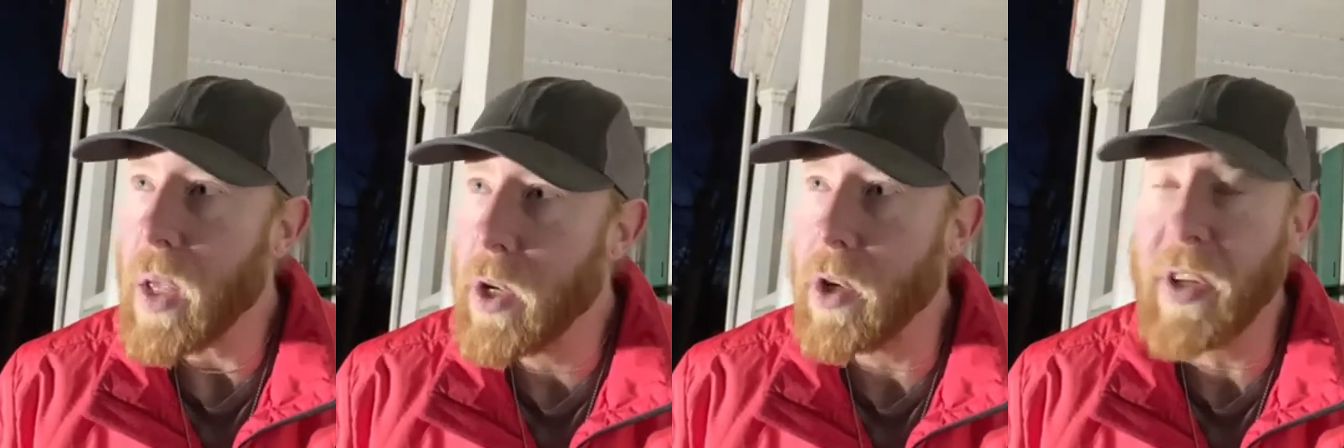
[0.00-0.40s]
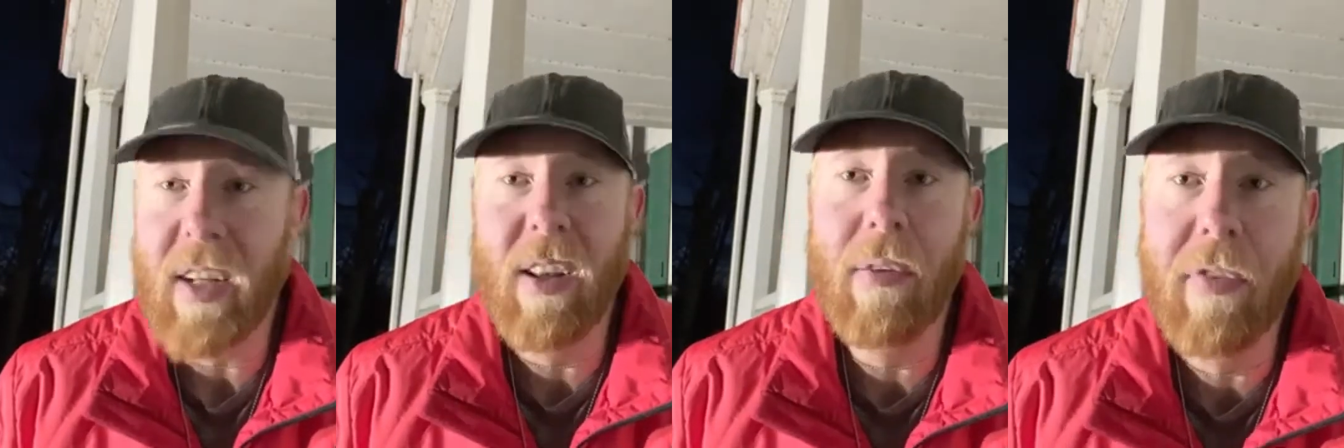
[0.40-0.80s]
You're
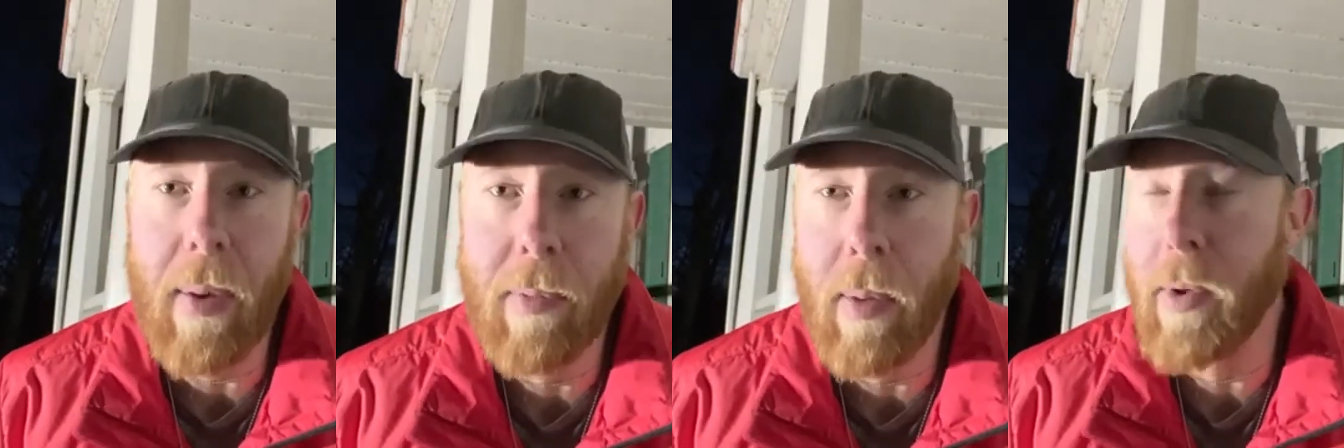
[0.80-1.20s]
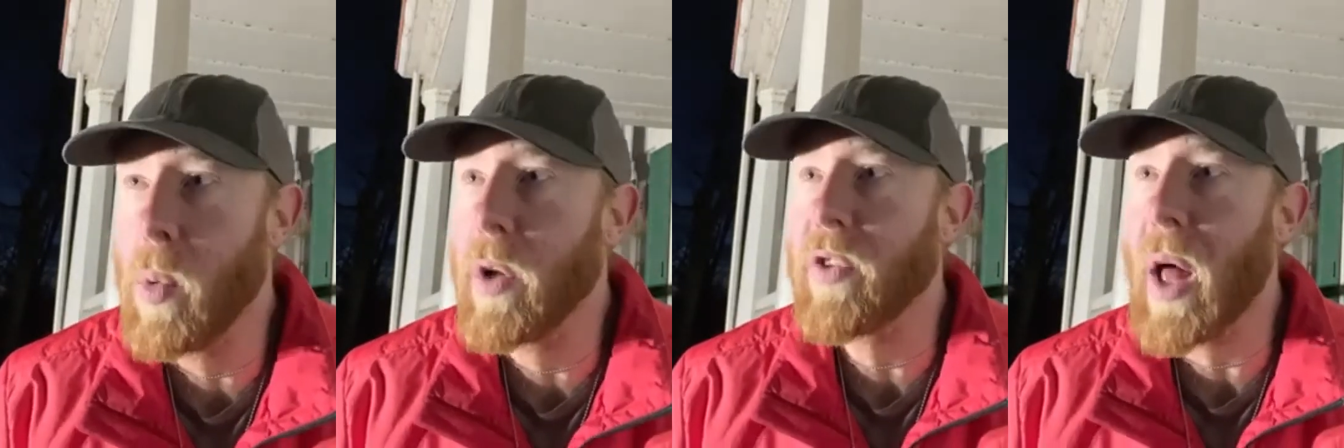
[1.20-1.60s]
addicted to femdom. You
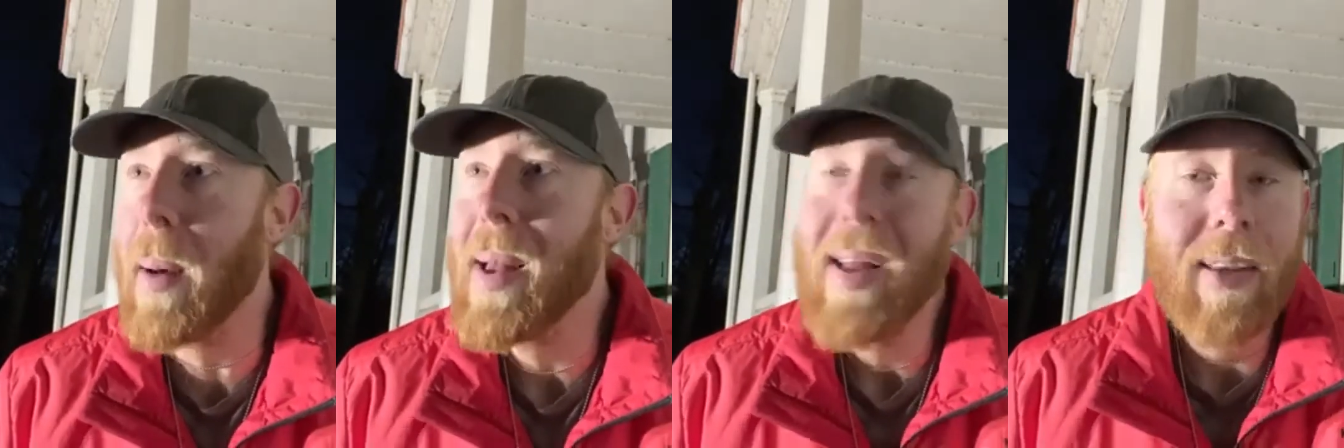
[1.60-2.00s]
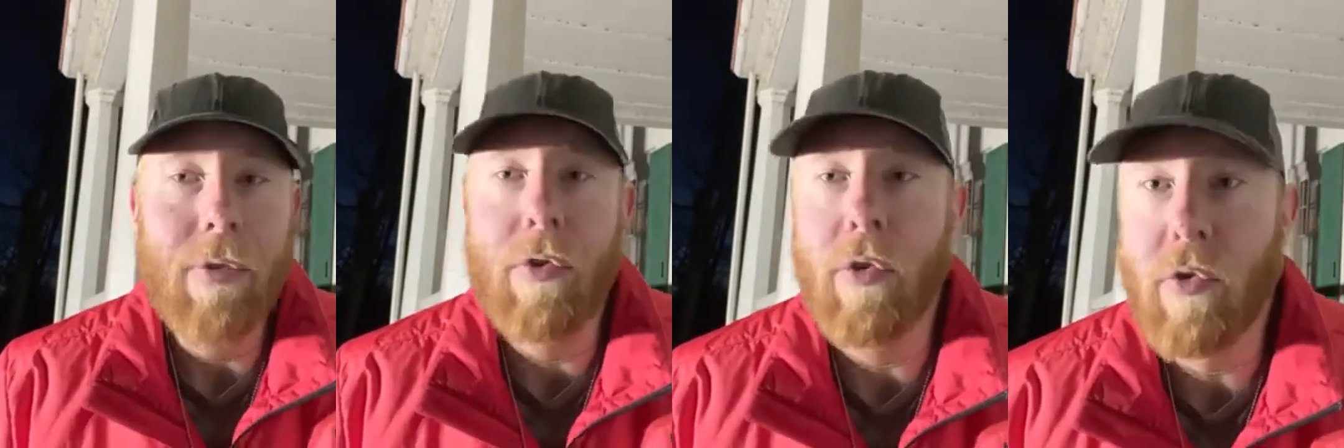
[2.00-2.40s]
want to stop
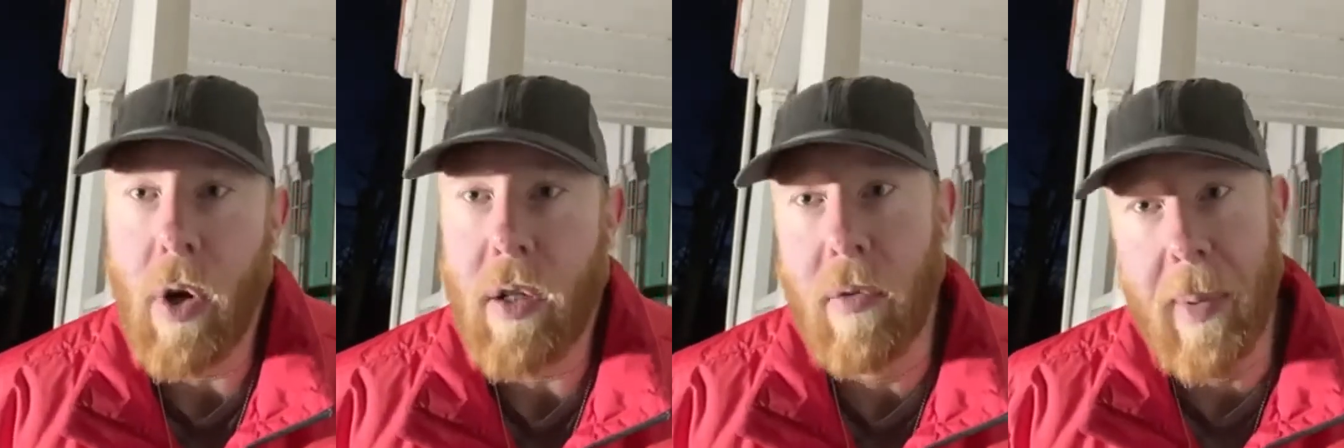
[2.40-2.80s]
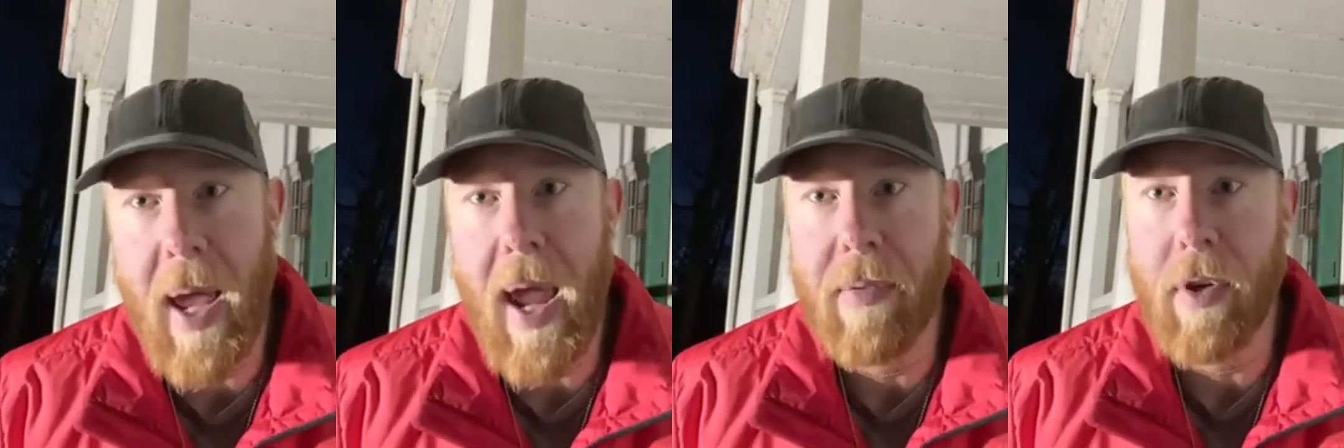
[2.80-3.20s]
this destructive
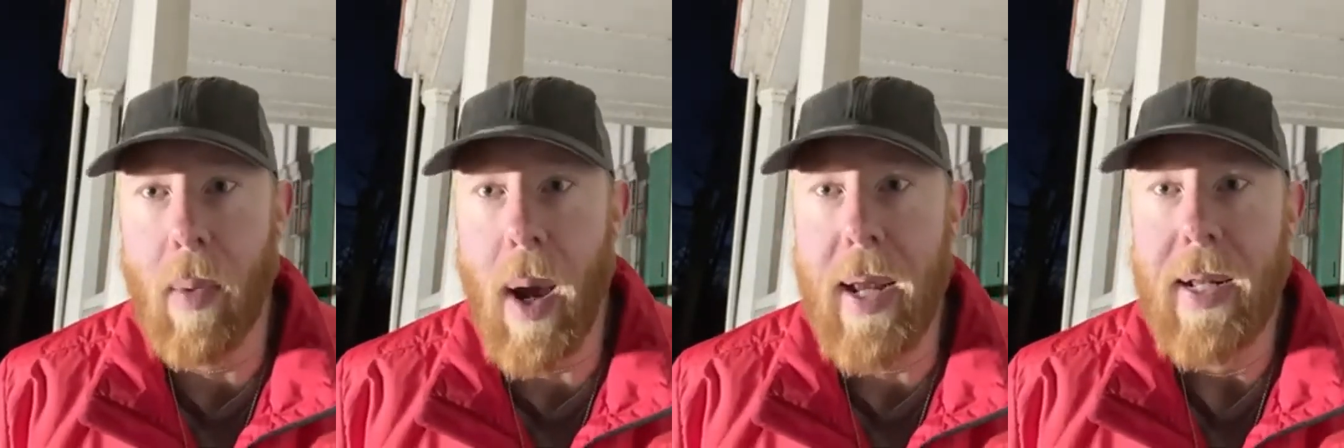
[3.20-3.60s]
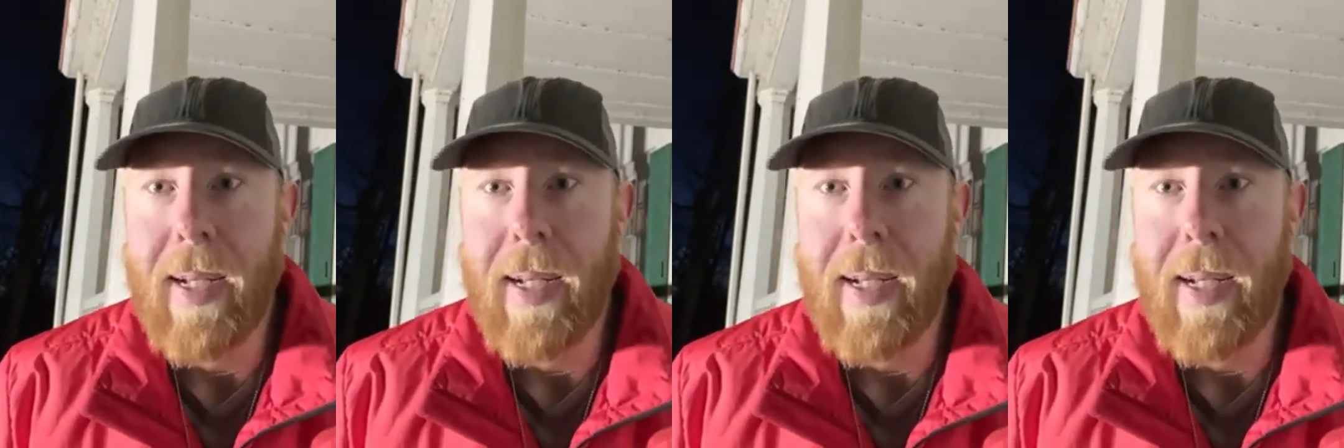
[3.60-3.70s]
behavior, right?